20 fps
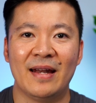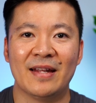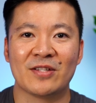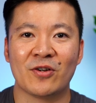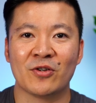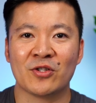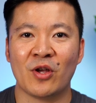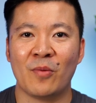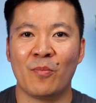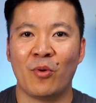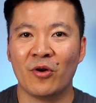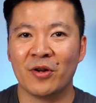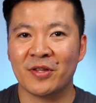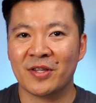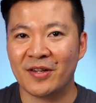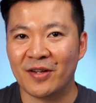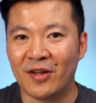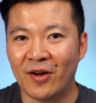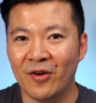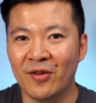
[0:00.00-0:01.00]
is also important
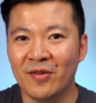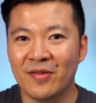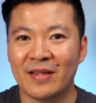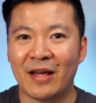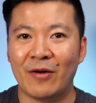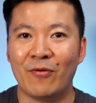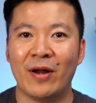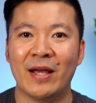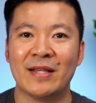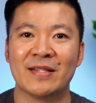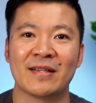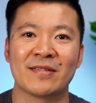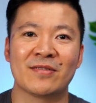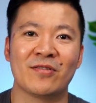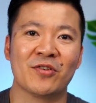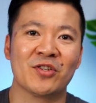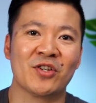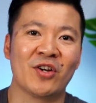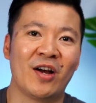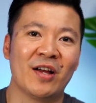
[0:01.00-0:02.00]
to note that Raiz does
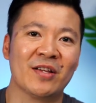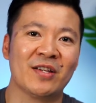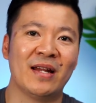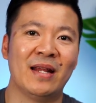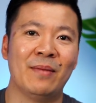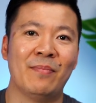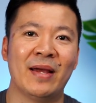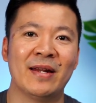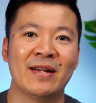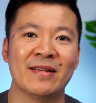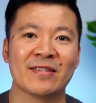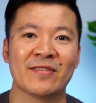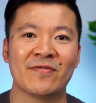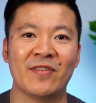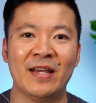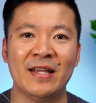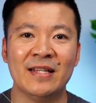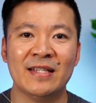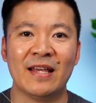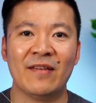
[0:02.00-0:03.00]
not charge any maintenance
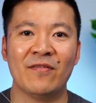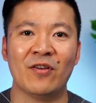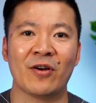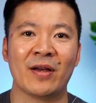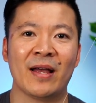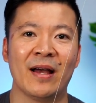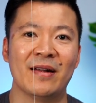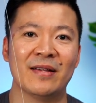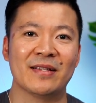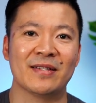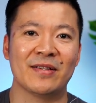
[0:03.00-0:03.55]
fees if your account is